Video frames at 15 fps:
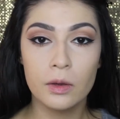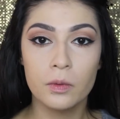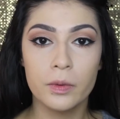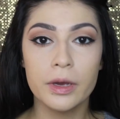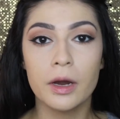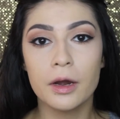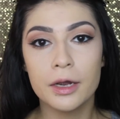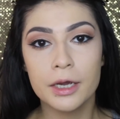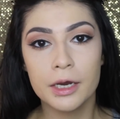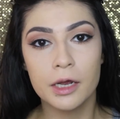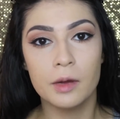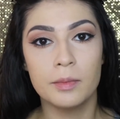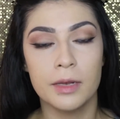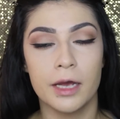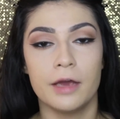We are going
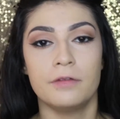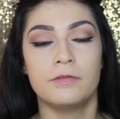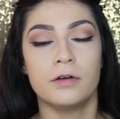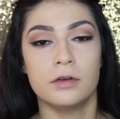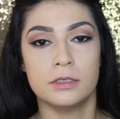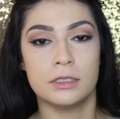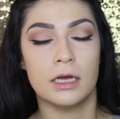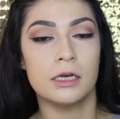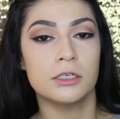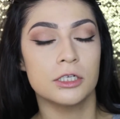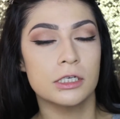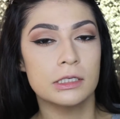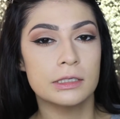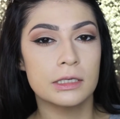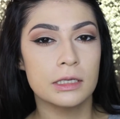to apply false lashes.